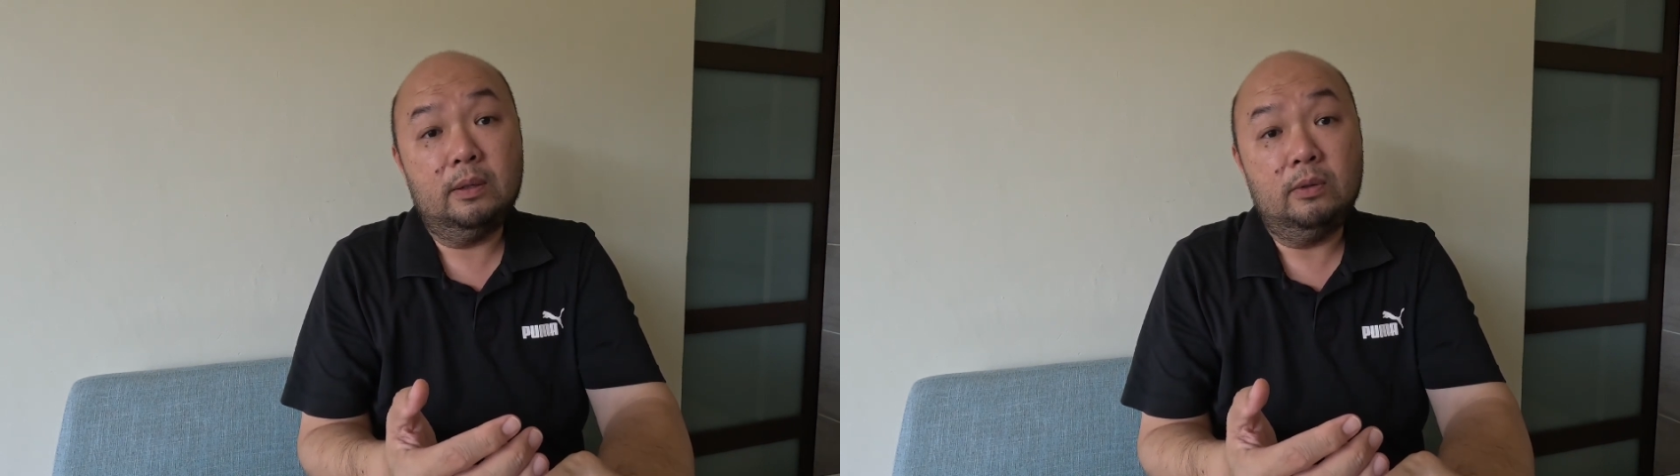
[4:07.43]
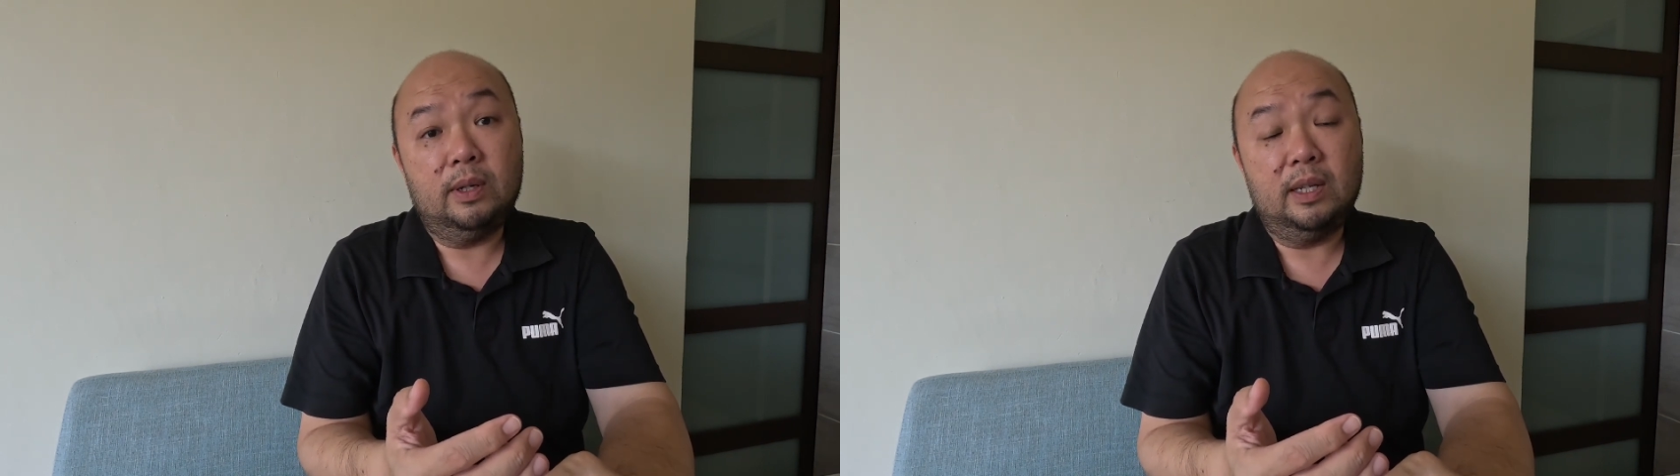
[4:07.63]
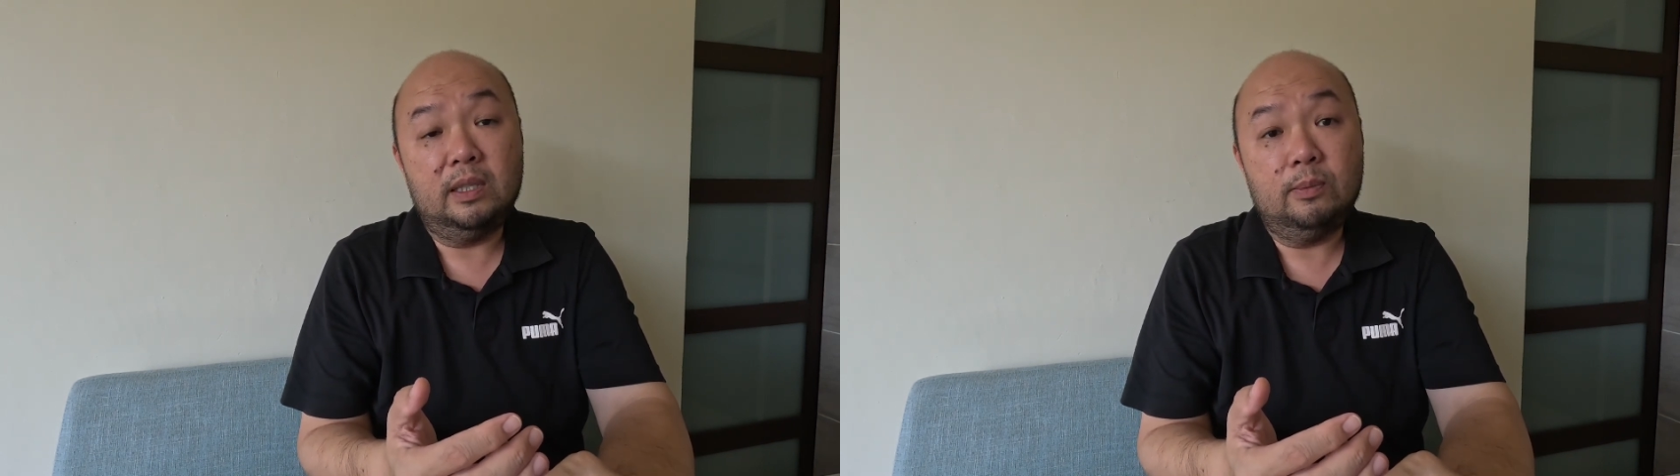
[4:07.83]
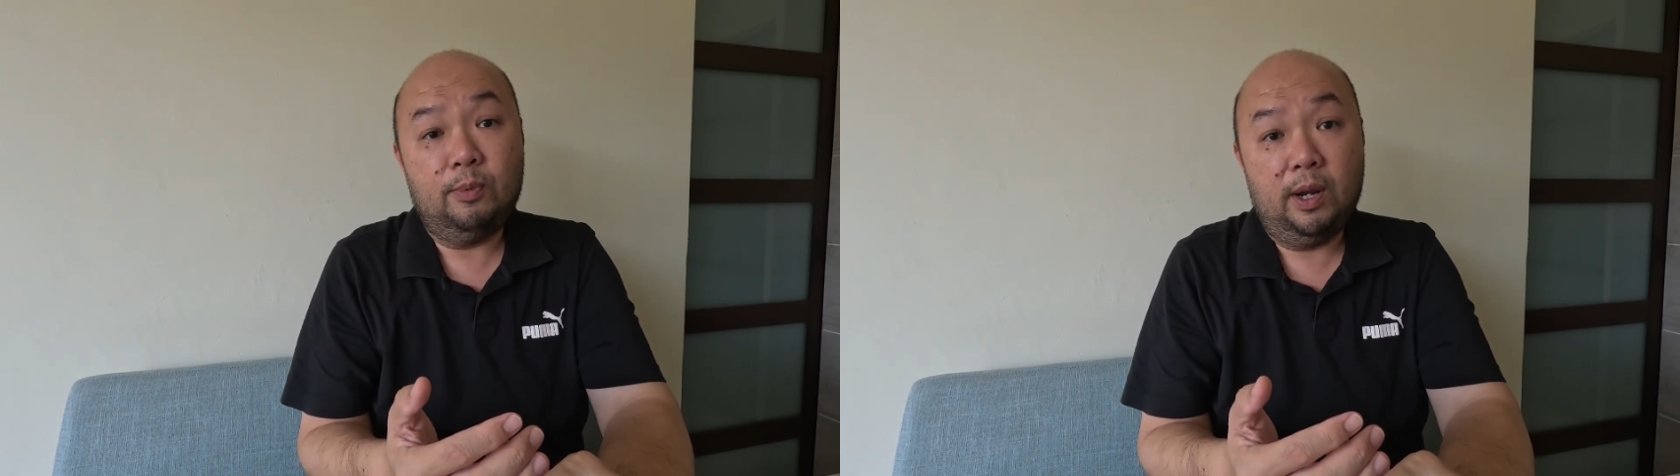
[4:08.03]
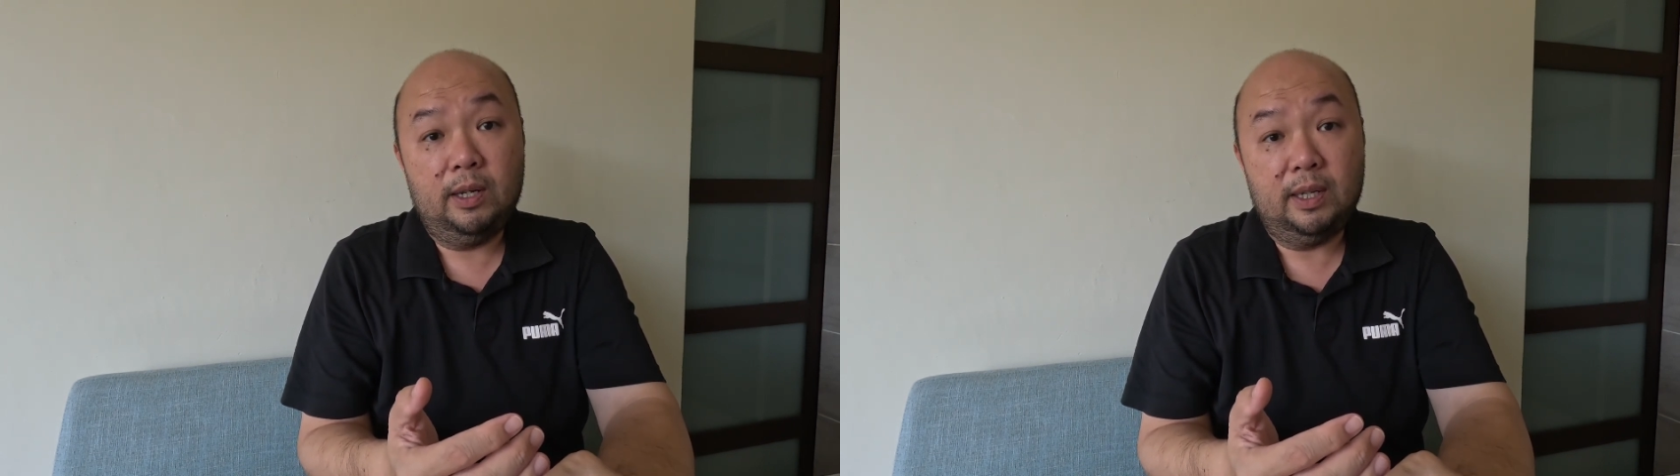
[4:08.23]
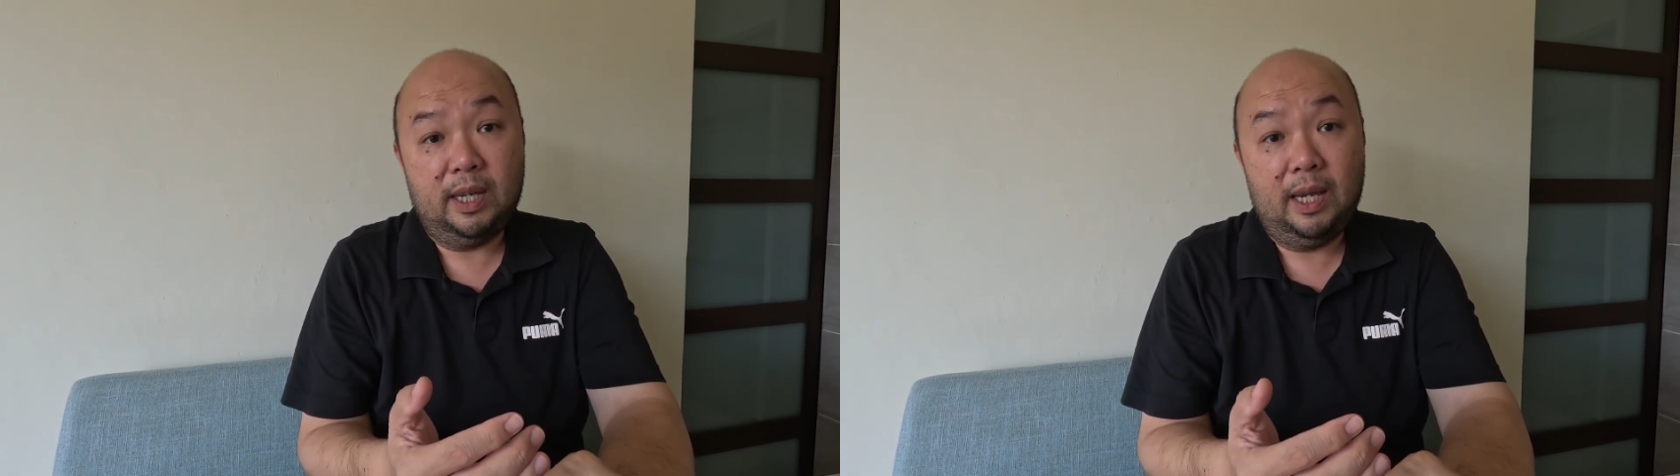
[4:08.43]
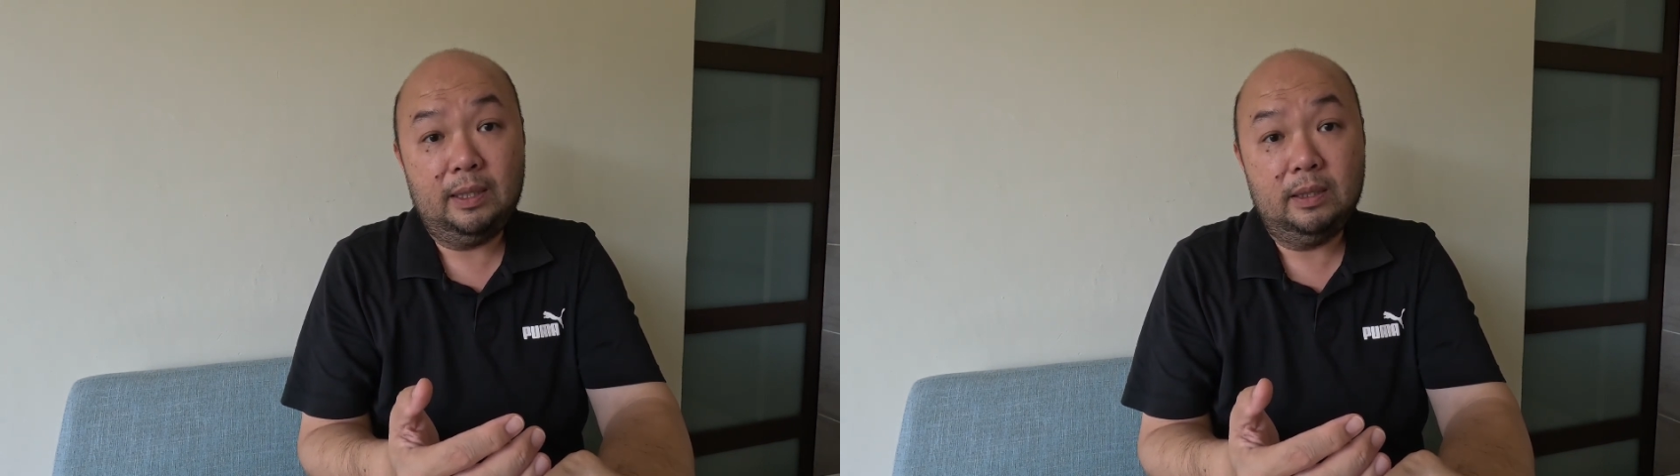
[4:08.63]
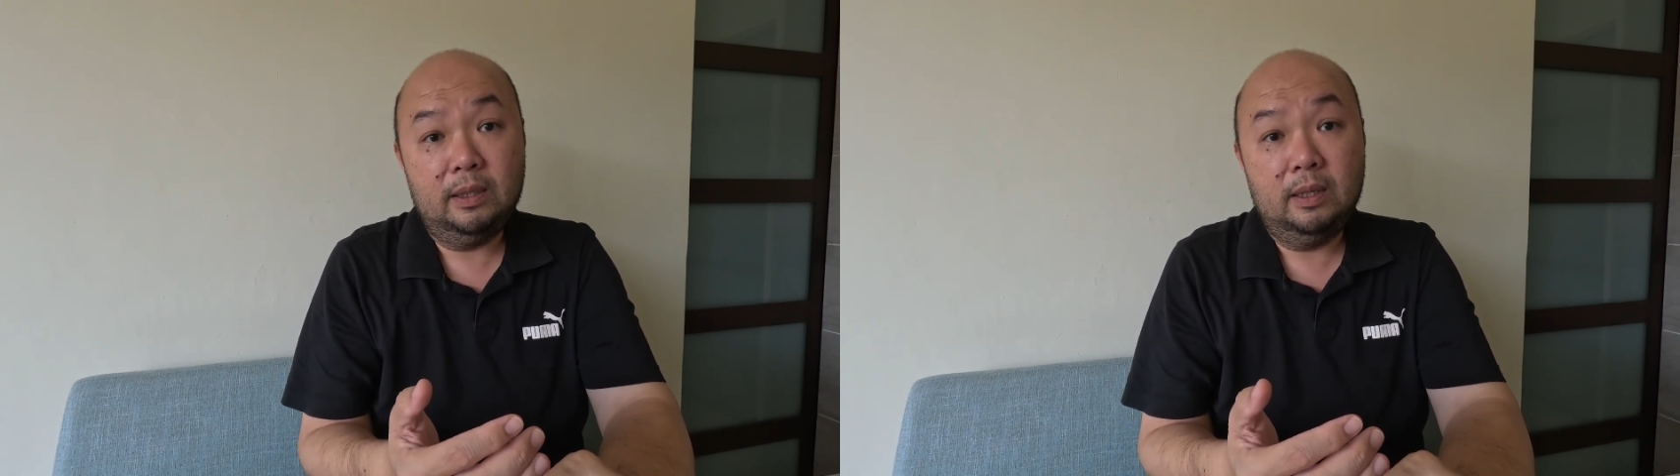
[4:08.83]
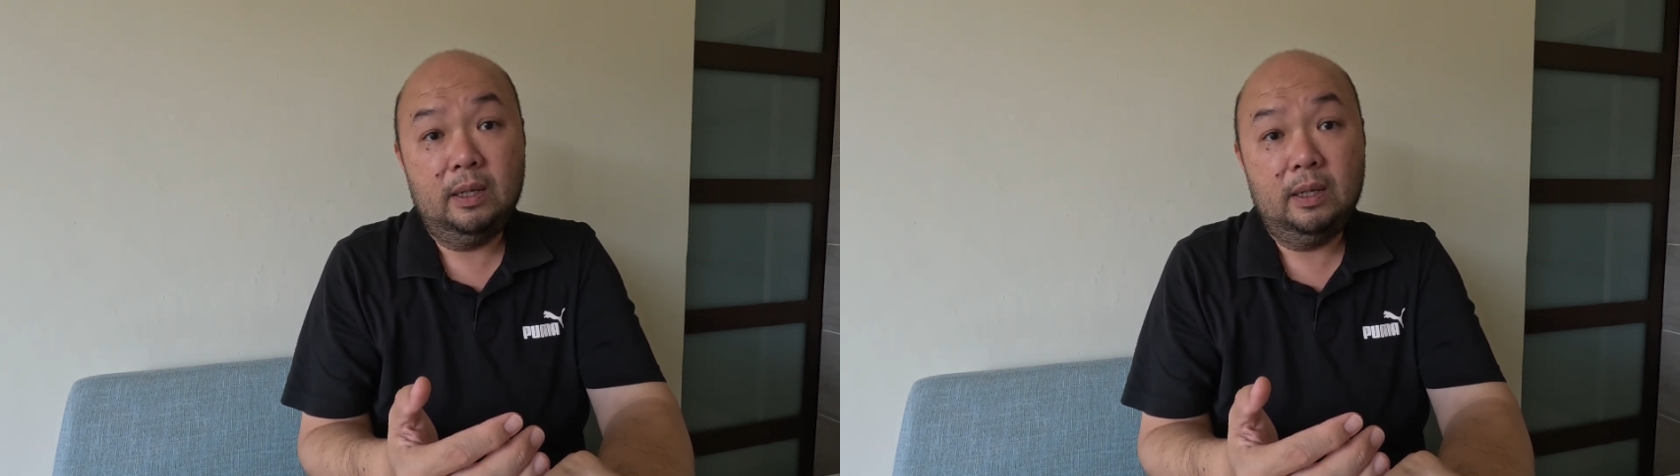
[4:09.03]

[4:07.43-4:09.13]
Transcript: you can spray the gate.